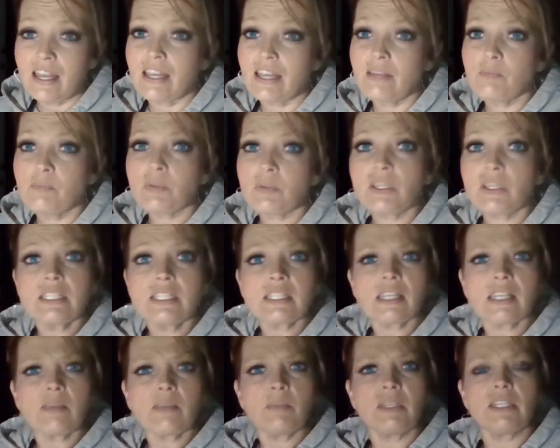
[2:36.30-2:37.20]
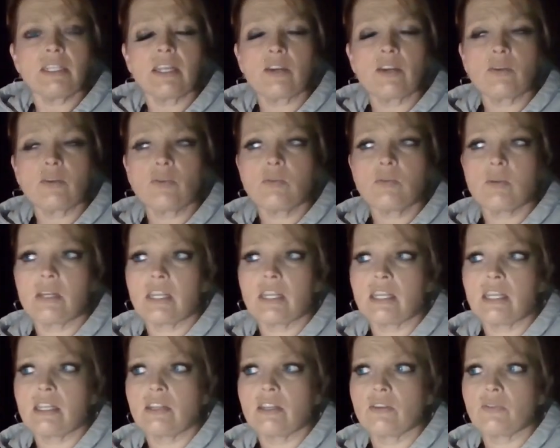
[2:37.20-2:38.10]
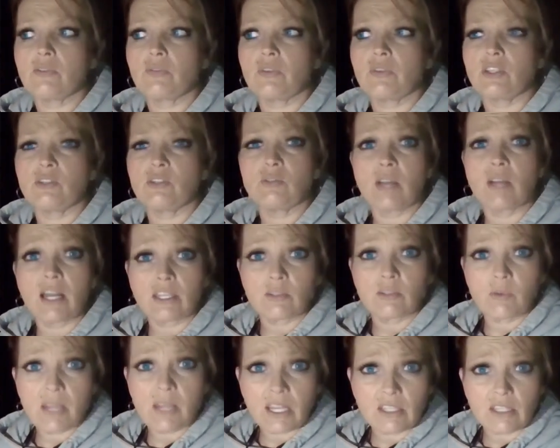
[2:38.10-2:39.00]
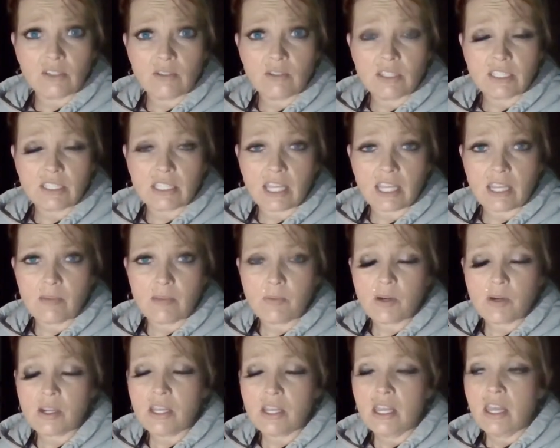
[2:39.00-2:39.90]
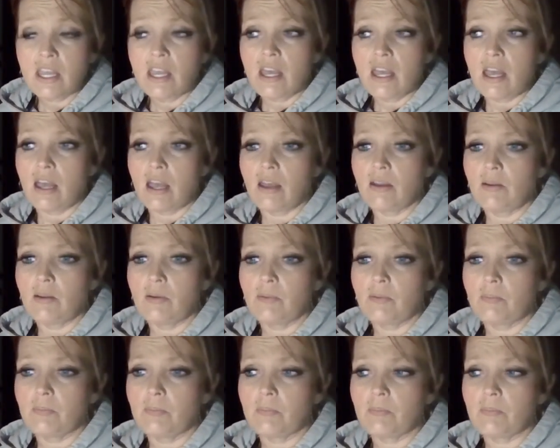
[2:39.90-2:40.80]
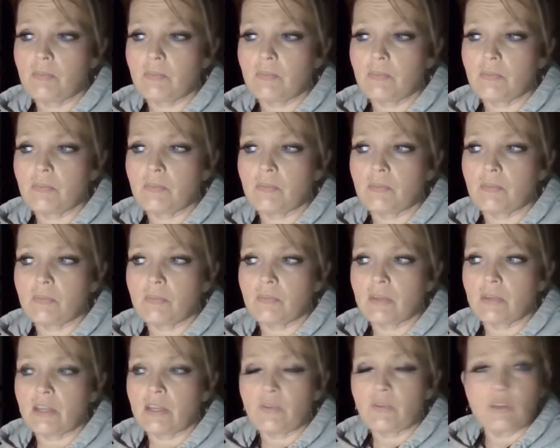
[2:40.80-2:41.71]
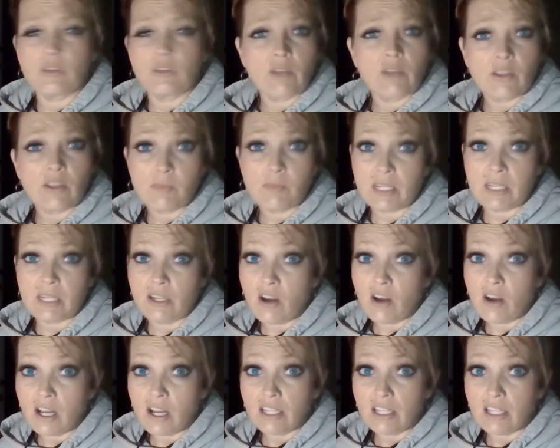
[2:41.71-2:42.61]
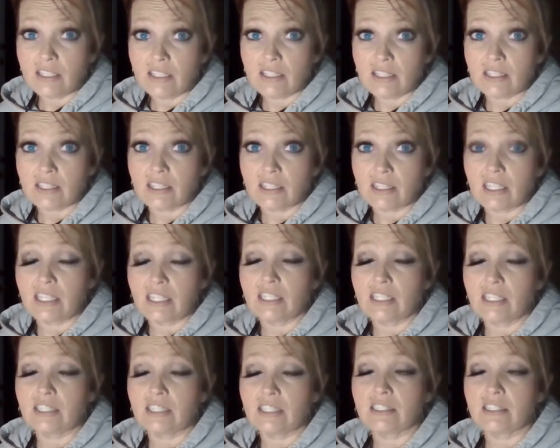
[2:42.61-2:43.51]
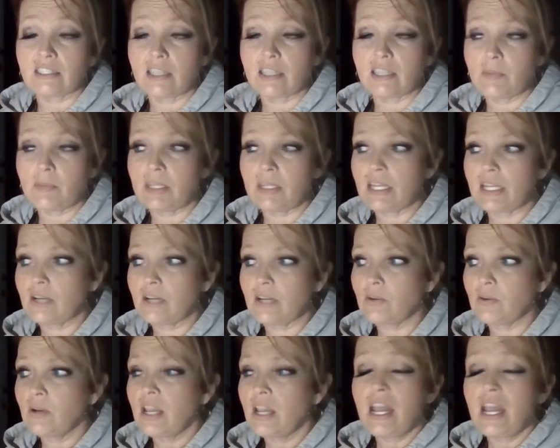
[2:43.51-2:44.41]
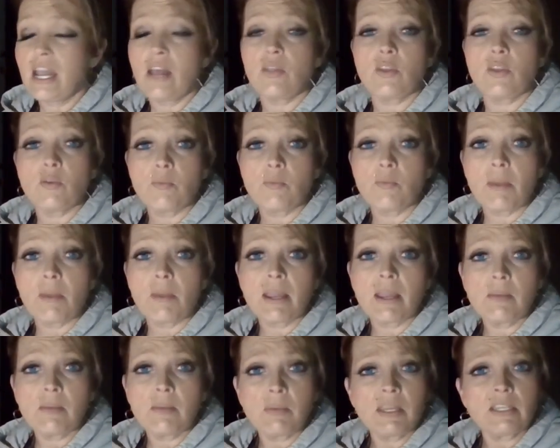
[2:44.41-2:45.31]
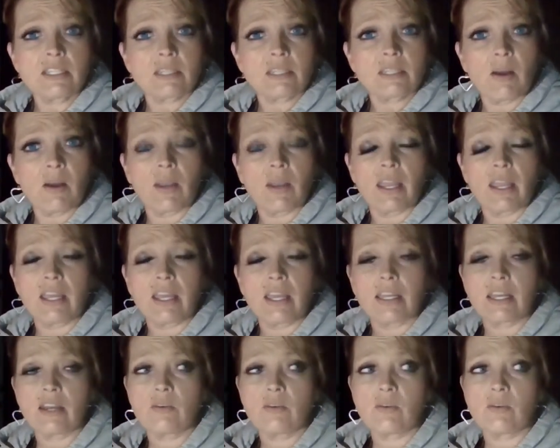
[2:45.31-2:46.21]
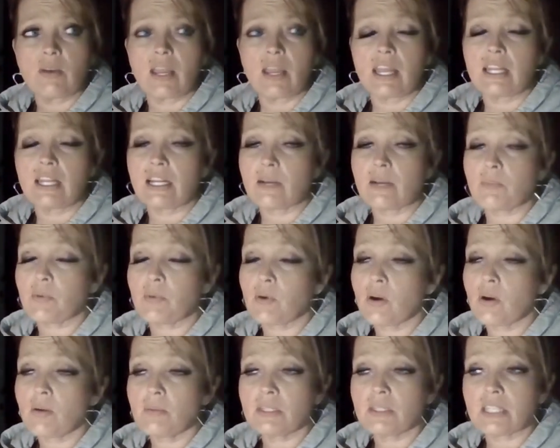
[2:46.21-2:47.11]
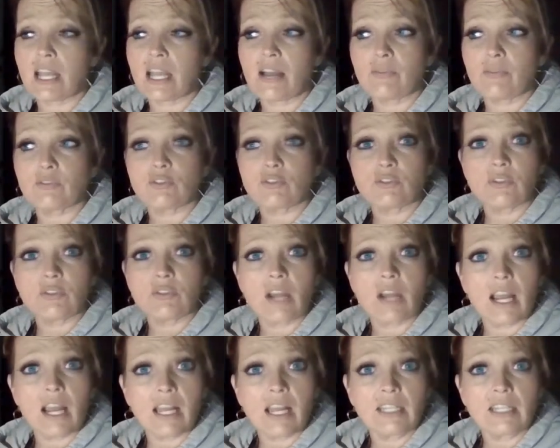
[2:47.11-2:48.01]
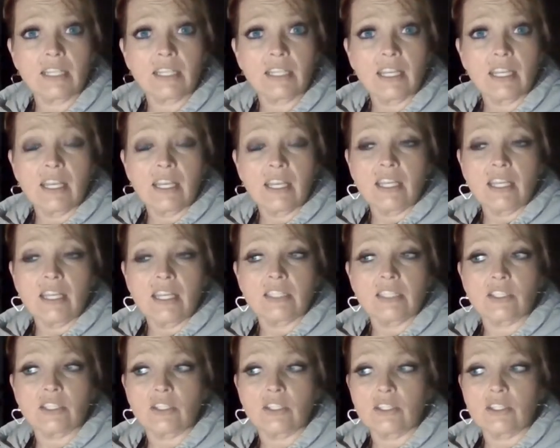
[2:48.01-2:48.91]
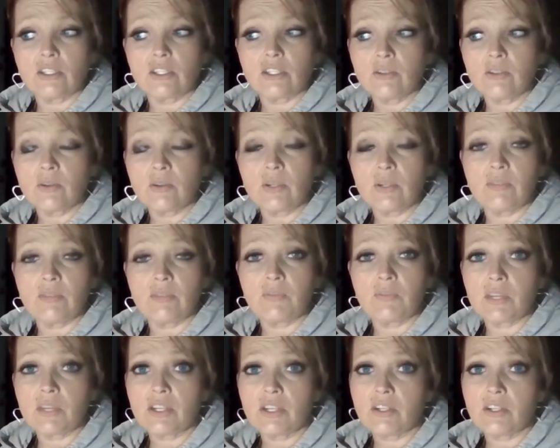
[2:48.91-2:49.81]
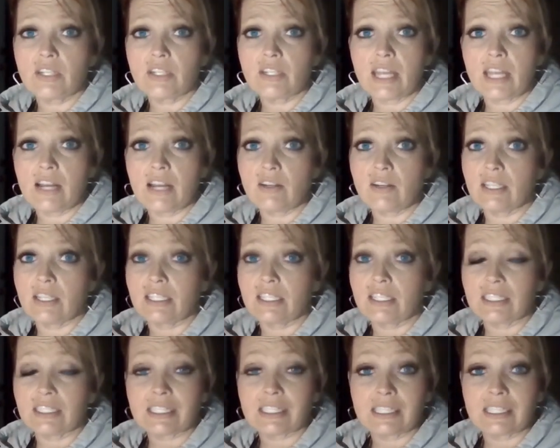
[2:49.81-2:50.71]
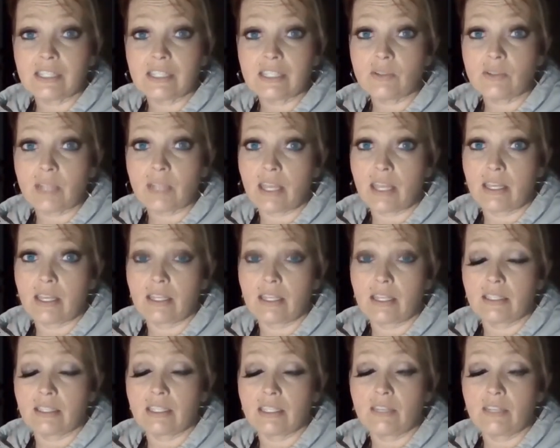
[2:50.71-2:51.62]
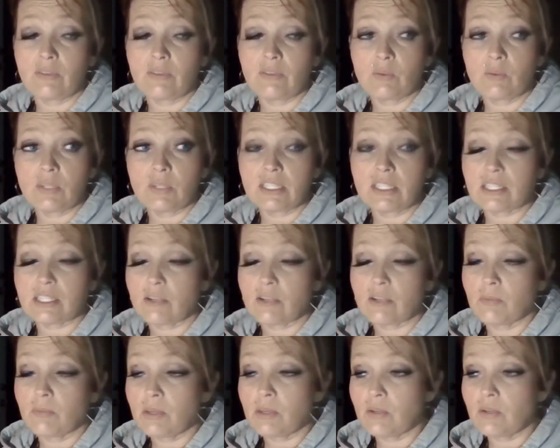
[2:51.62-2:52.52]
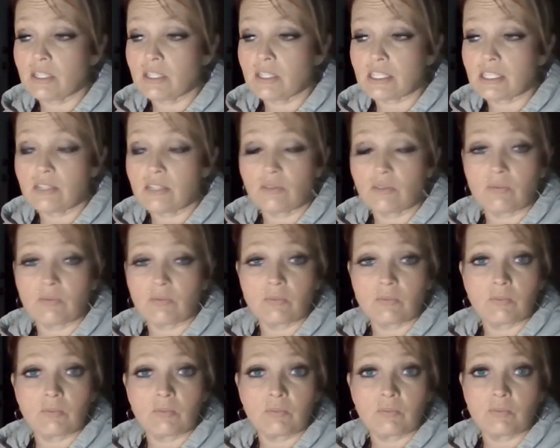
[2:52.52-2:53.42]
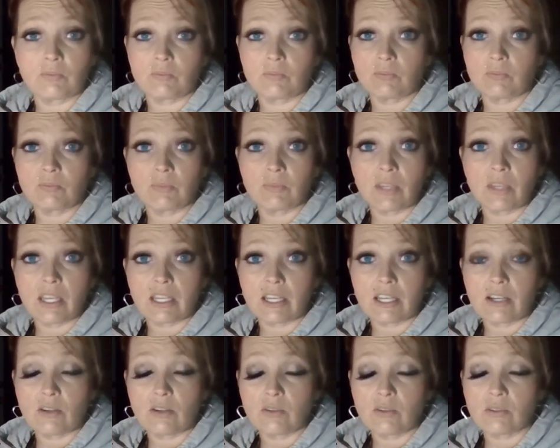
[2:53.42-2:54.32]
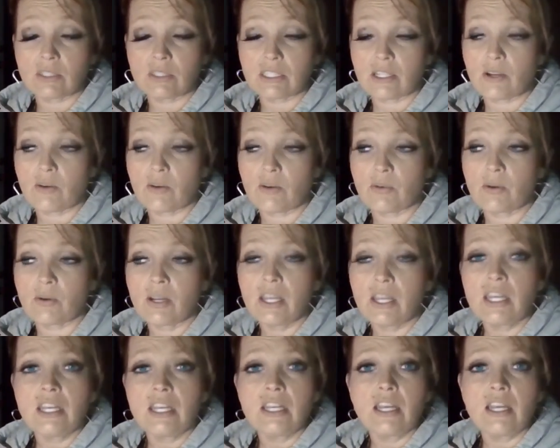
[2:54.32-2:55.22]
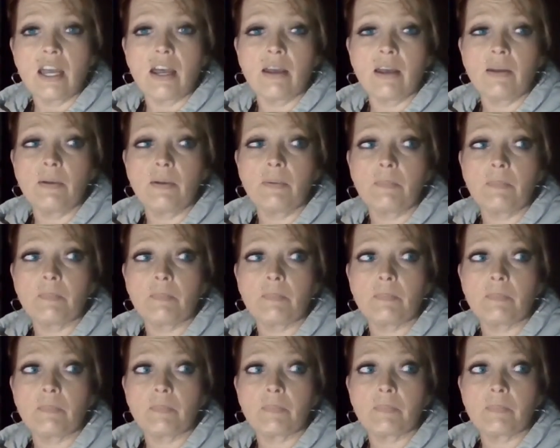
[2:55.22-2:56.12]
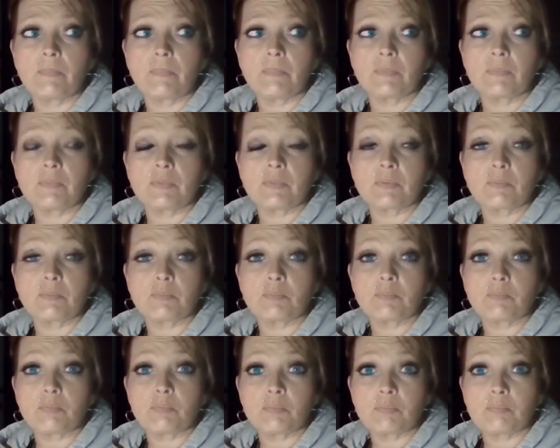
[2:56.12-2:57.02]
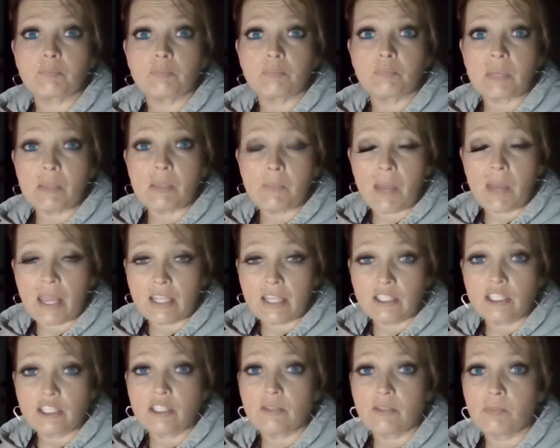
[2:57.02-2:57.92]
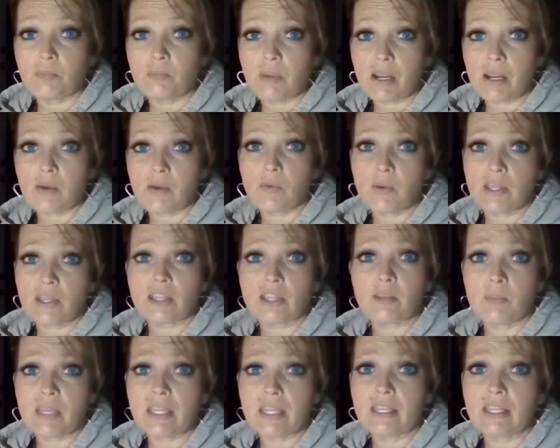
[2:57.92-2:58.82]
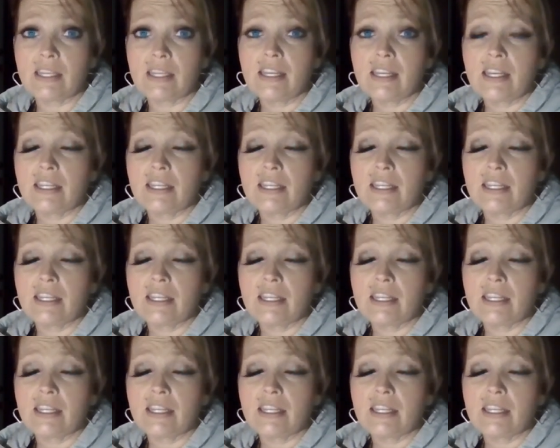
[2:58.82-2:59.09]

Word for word: And please let me know if you like the way I do this camera. Um, if you'd rather me not, then let me know. There may be a small echo, and I promise I've tried to Google it and figure it out, and I still can't. Even when it's on mute, it still echoes. So um, be patient and bear with me.